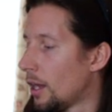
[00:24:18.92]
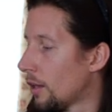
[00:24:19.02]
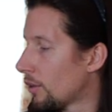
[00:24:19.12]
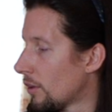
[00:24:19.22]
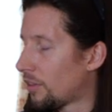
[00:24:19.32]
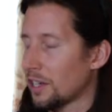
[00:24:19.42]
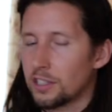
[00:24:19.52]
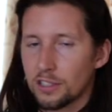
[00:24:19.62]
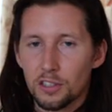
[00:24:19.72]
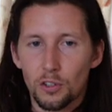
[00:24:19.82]
So the
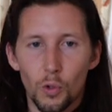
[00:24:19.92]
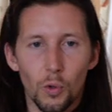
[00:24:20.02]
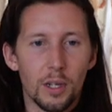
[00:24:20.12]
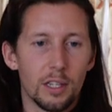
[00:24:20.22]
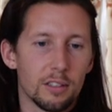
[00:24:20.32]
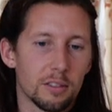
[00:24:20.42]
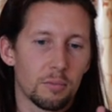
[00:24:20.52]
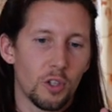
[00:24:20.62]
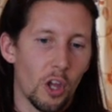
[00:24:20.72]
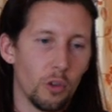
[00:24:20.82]
sessions, as I call it, is,
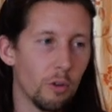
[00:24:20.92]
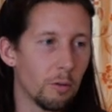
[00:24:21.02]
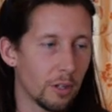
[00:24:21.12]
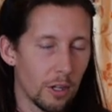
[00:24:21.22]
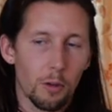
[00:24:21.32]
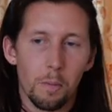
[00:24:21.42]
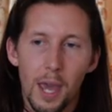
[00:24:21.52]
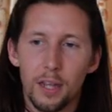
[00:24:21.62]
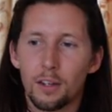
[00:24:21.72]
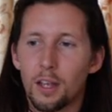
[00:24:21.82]
you know, you're in your
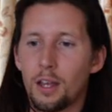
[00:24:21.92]
bed,